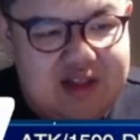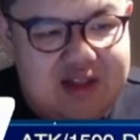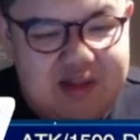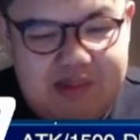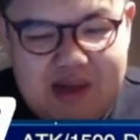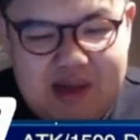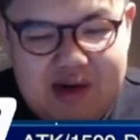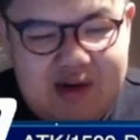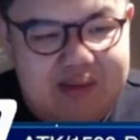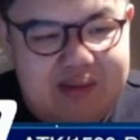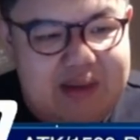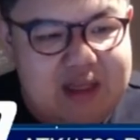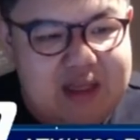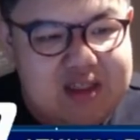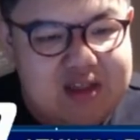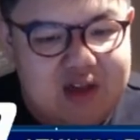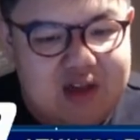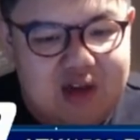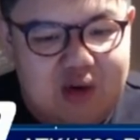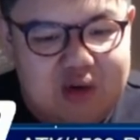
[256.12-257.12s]
Battery Man
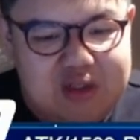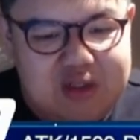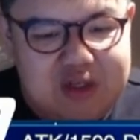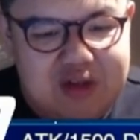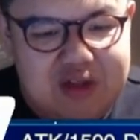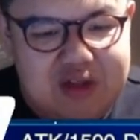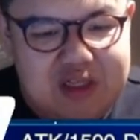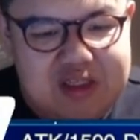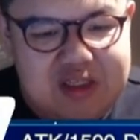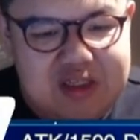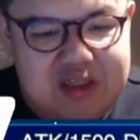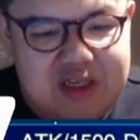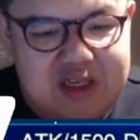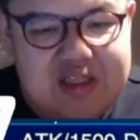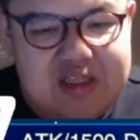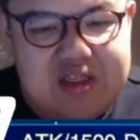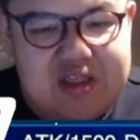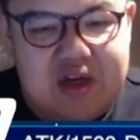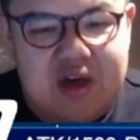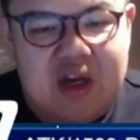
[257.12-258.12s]
Solar also thins your
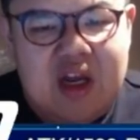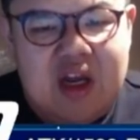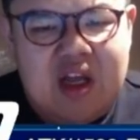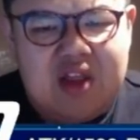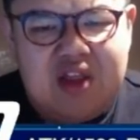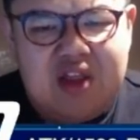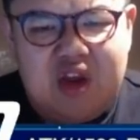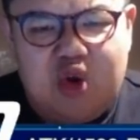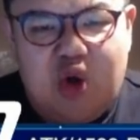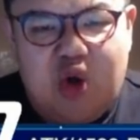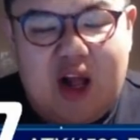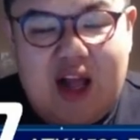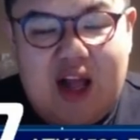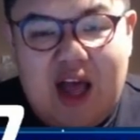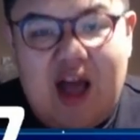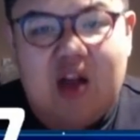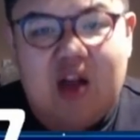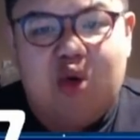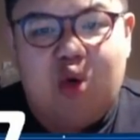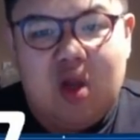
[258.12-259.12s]
deck, so the
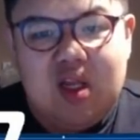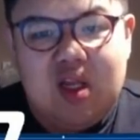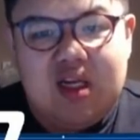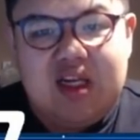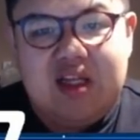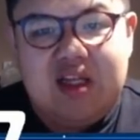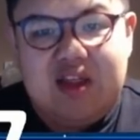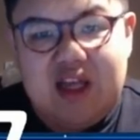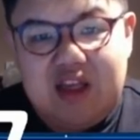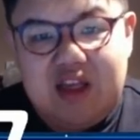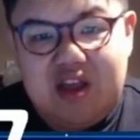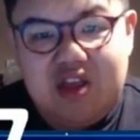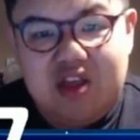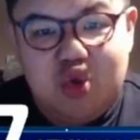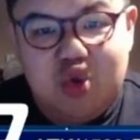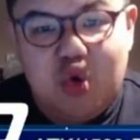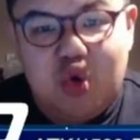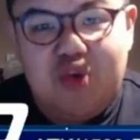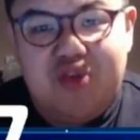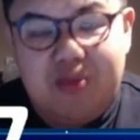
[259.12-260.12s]
card quality that you
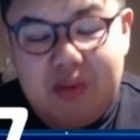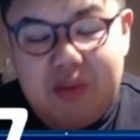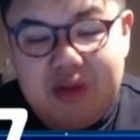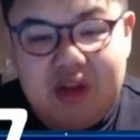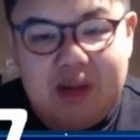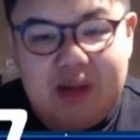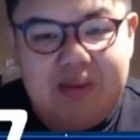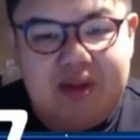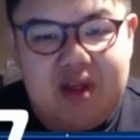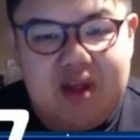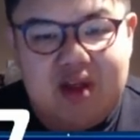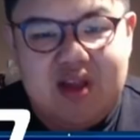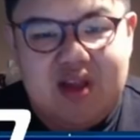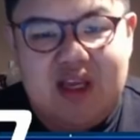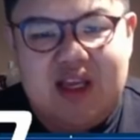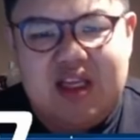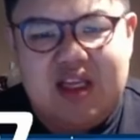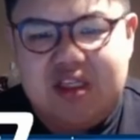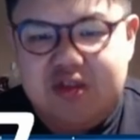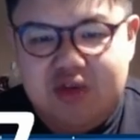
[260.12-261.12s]
draw from the top of your
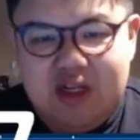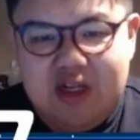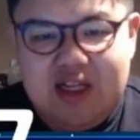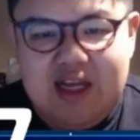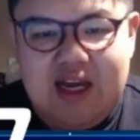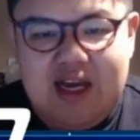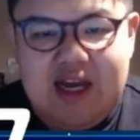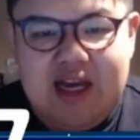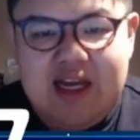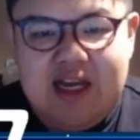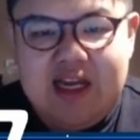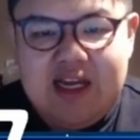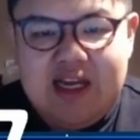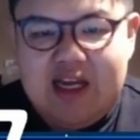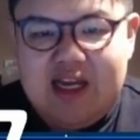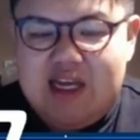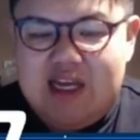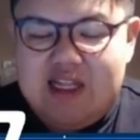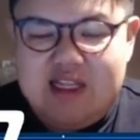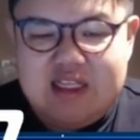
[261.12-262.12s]
deck is really high,
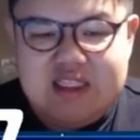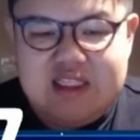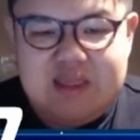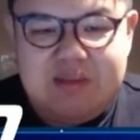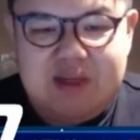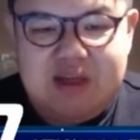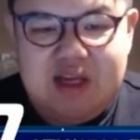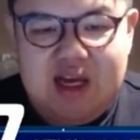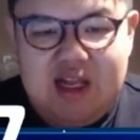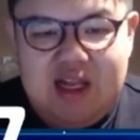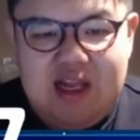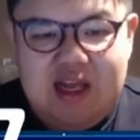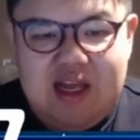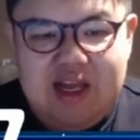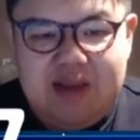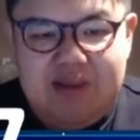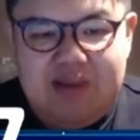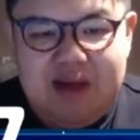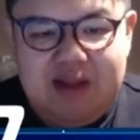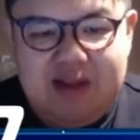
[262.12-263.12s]
and that's something I like
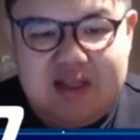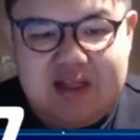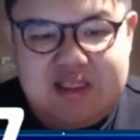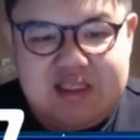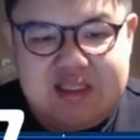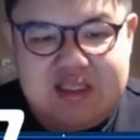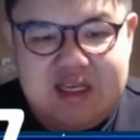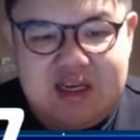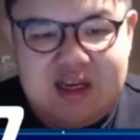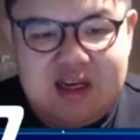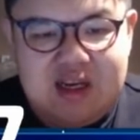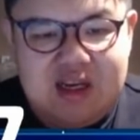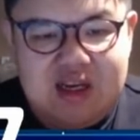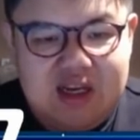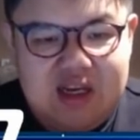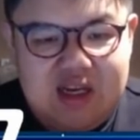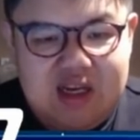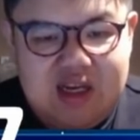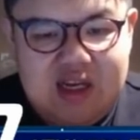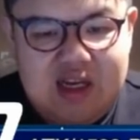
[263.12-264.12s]
about this deck.
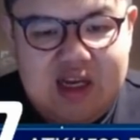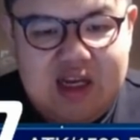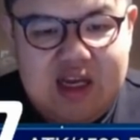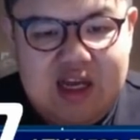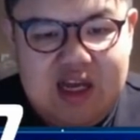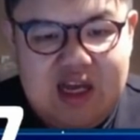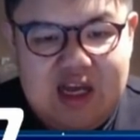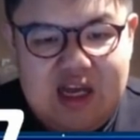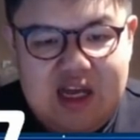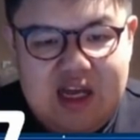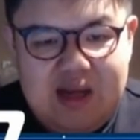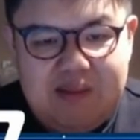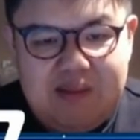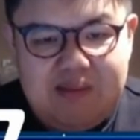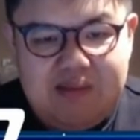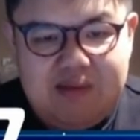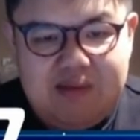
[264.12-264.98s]
Our